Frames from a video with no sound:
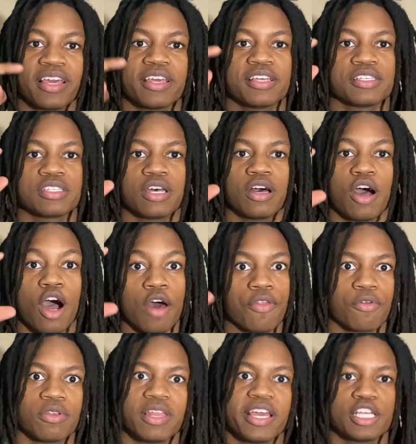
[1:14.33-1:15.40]
his
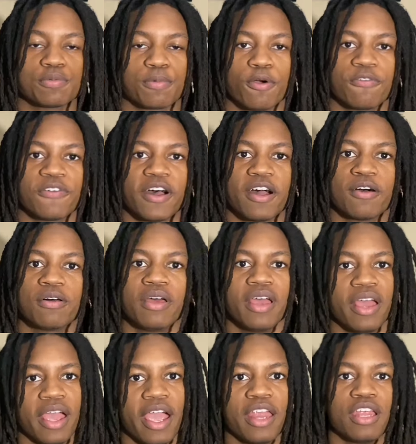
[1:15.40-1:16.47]
other links profile,
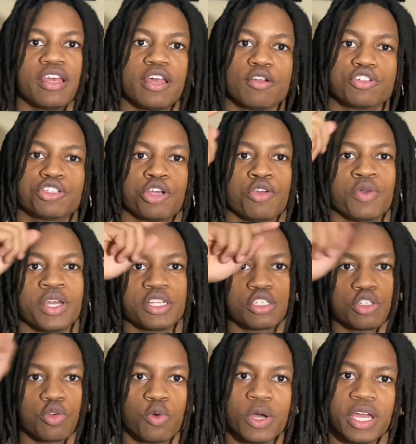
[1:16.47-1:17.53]
and it'll show you
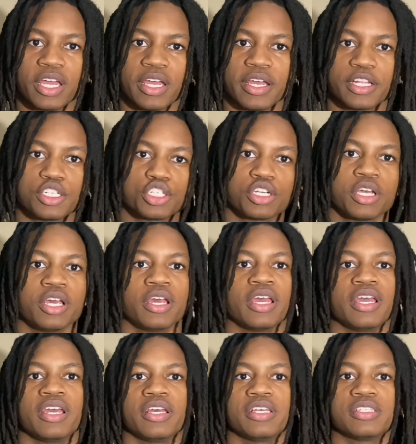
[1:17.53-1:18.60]
his Twitch,
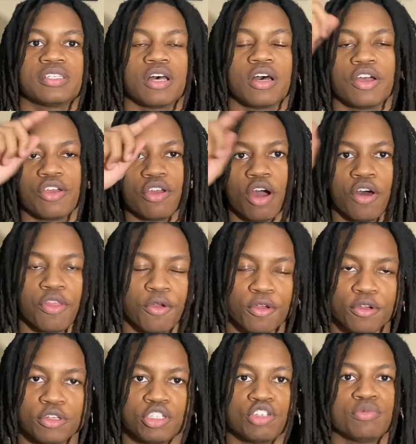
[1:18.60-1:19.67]
his other
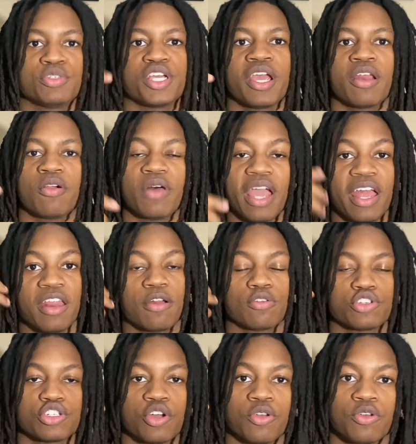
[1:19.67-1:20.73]
YouTube channel, and it'll
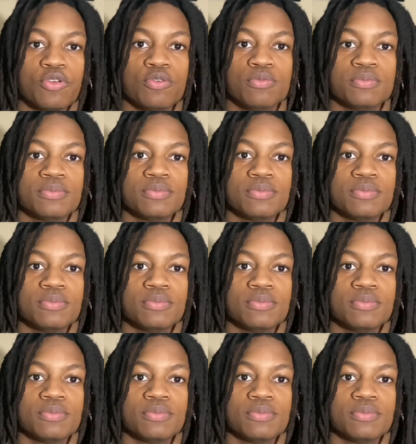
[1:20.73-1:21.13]
show you